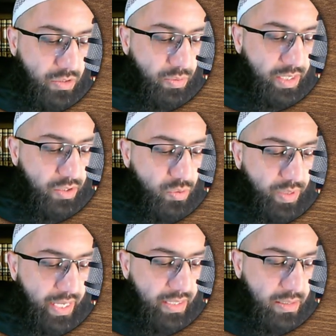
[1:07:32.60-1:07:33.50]

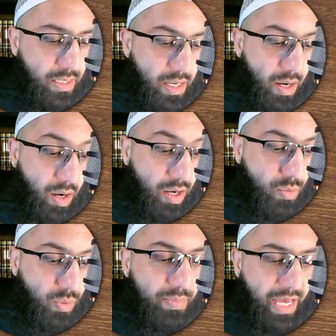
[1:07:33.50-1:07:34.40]
Okay, I
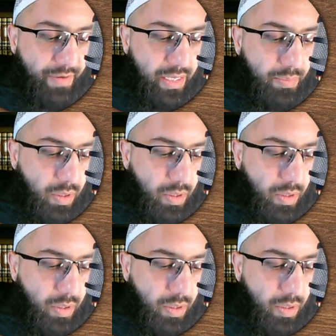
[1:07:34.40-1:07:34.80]
have this.